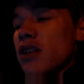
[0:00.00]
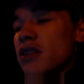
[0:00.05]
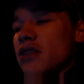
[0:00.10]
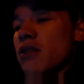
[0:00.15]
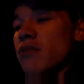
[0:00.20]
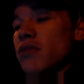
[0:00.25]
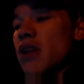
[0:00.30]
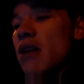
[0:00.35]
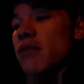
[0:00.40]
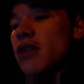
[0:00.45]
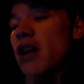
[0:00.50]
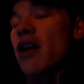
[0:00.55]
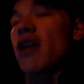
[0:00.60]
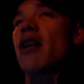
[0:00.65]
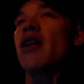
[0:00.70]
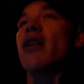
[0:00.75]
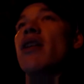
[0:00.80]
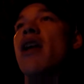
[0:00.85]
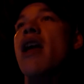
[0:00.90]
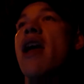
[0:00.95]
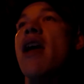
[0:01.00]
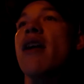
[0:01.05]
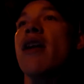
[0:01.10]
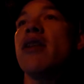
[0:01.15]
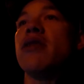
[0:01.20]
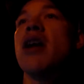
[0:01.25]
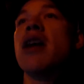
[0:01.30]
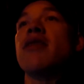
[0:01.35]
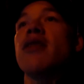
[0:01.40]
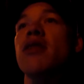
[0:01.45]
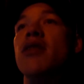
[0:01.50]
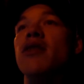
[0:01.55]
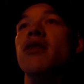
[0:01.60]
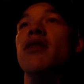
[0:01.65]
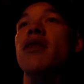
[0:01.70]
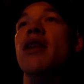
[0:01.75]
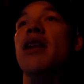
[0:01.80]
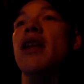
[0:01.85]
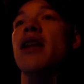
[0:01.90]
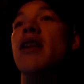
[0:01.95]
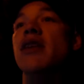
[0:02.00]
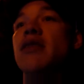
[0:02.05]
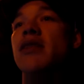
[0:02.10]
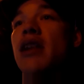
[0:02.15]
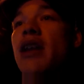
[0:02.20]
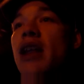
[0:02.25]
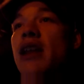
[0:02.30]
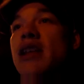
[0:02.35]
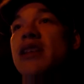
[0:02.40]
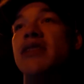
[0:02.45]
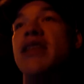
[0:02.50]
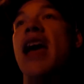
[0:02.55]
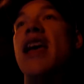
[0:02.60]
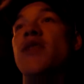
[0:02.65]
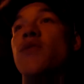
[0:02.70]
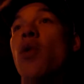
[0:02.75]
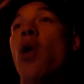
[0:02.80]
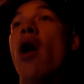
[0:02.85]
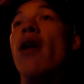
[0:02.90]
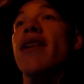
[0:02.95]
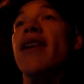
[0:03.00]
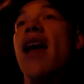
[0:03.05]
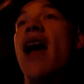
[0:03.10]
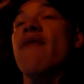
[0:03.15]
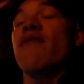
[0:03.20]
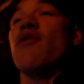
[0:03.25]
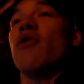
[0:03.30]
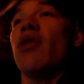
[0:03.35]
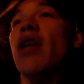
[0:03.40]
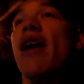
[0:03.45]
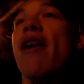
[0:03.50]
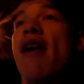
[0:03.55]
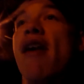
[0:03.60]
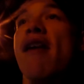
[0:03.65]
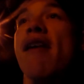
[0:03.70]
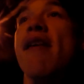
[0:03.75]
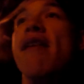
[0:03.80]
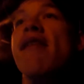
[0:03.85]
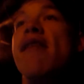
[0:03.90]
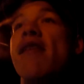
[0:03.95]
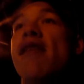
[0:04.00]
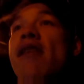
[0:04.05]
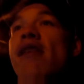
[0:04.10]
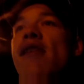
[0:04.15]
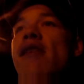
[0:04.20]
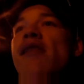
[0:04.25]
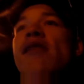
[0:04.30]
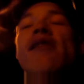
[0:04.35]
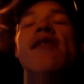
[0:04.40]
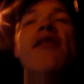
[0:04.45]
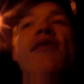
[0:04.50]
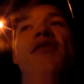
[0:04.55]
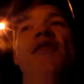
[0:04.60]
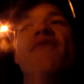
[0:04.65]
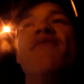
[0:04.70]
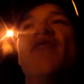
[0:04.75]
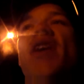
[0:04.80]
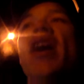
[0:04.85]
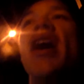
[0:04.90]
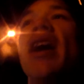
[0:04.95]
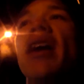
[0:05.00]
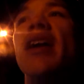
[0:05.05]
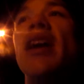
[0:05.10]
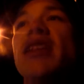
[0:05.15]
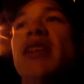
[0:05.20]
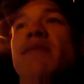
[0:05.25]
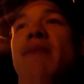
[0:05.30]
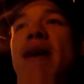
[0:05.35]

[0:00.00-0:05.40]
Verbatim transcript: and then sometimes later it, doesn't, and it doesn't, and it stays walking after later. What the fuck? Yeah,